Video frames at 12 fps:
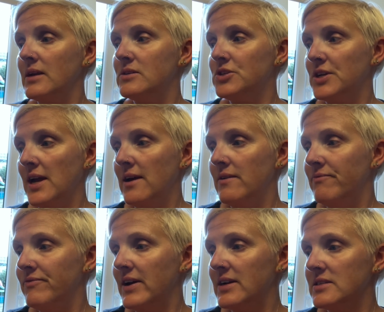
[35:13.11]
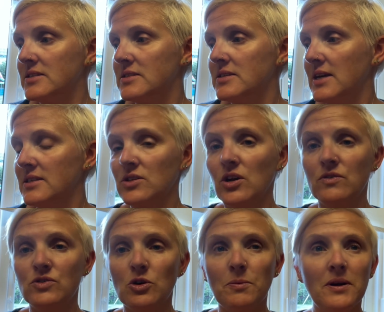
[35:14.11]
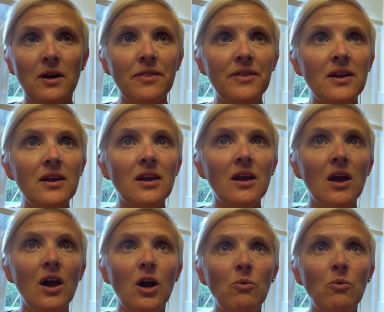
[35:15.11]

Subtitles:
So yeah, that's kind of shopping. I think I